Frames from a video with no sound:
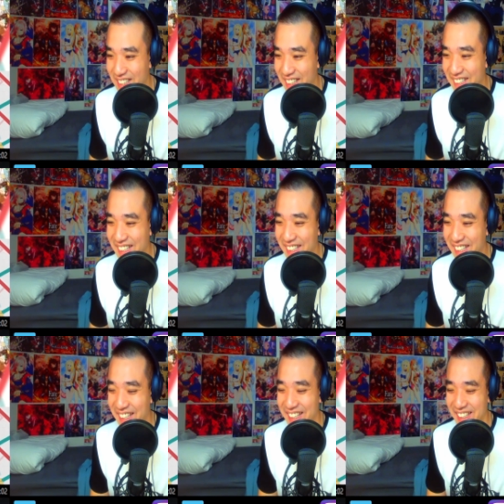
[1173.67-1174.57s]

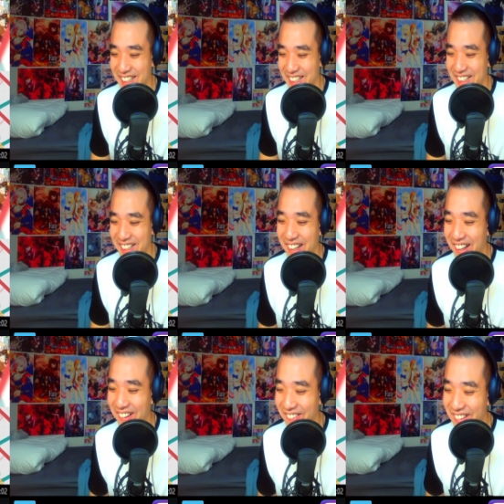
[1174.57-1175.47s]

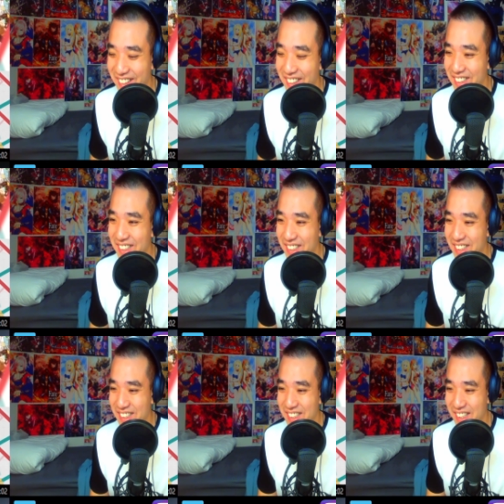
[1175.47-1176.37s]
low.
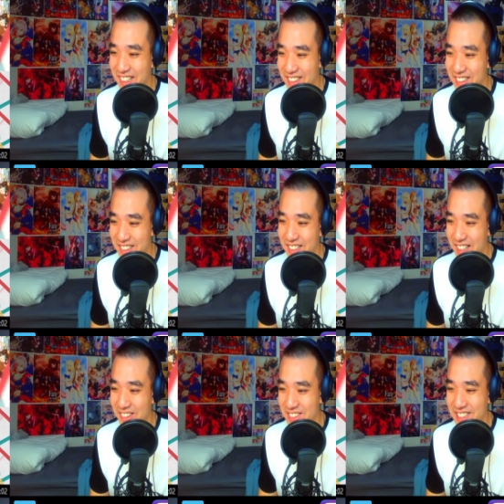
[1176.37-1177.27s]

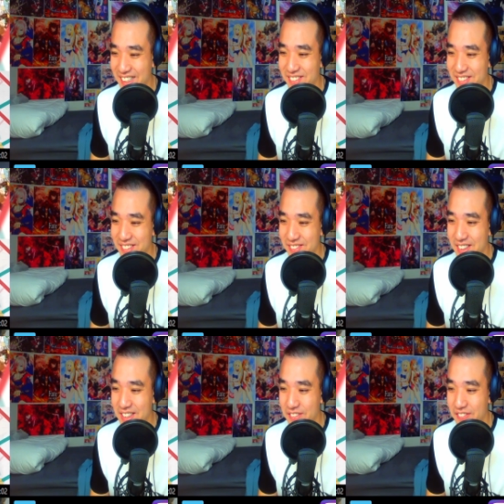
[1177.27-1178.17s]
Oh shit,
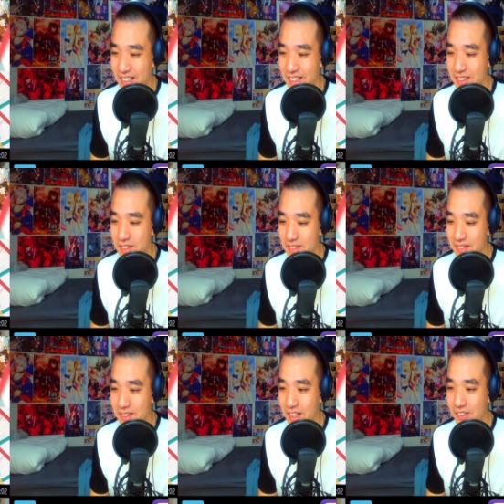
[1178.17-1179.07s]
he gonna fire.
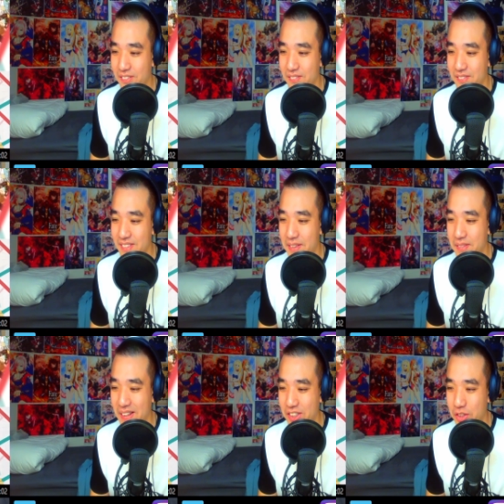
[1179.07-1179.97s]
Oh,
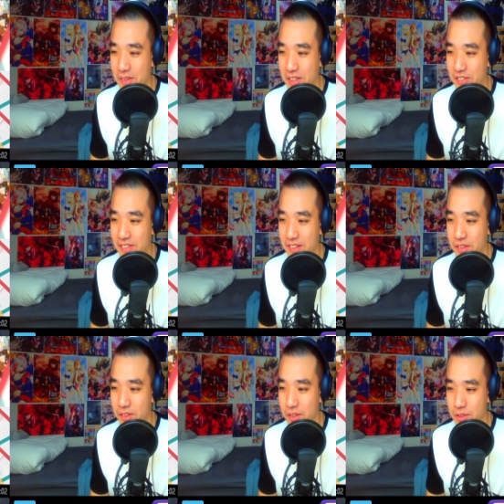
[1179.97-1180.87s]
never mind. He gonna
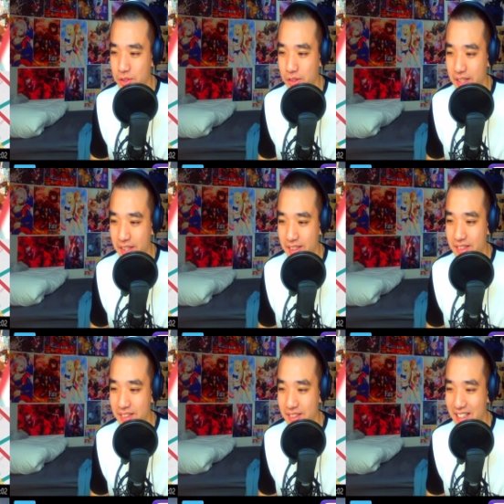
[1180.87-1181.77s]
throw a drone at it.
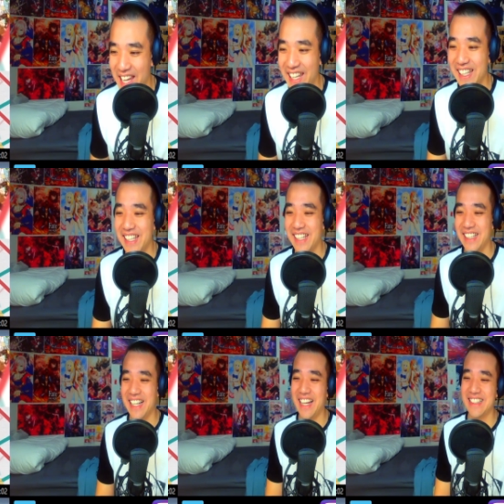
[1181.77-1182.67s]

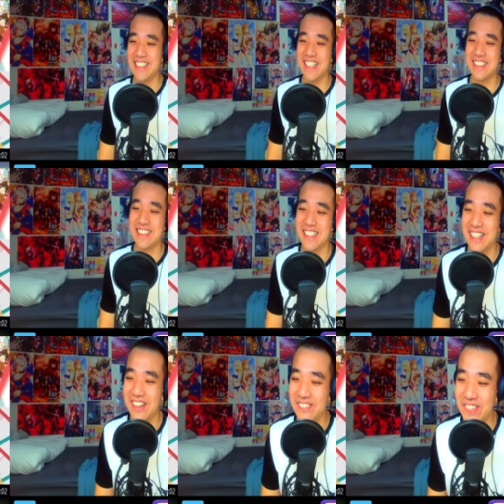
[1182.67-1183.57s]
Hey, nice hit,
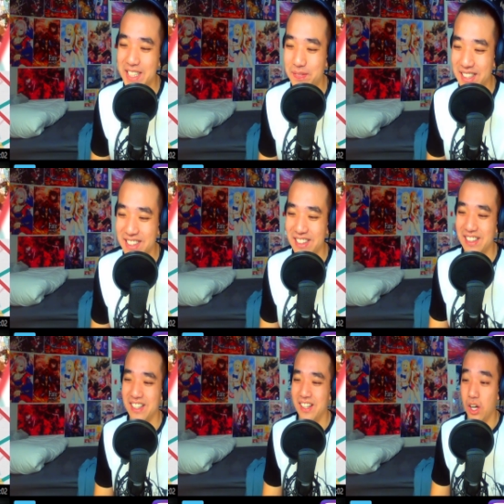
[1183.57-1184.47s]

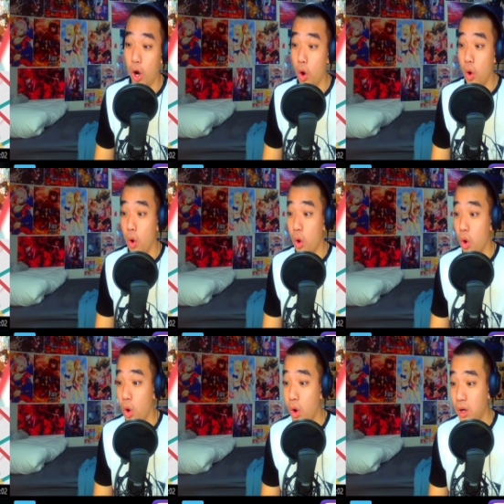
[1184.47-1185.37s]
facebuster. Oh,
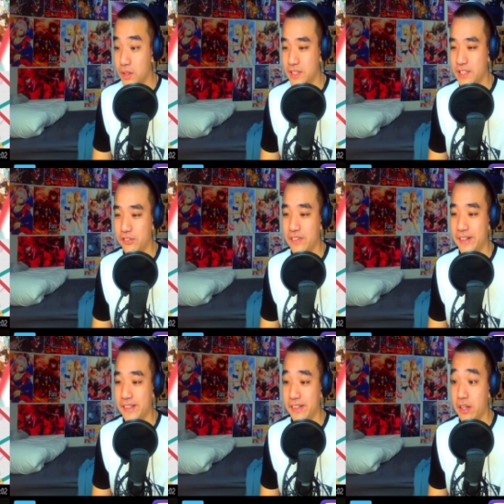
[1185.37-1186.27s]
oh, he still
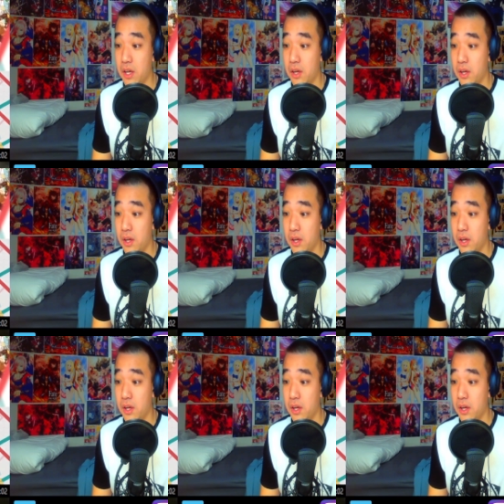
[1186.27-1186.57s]
fired it.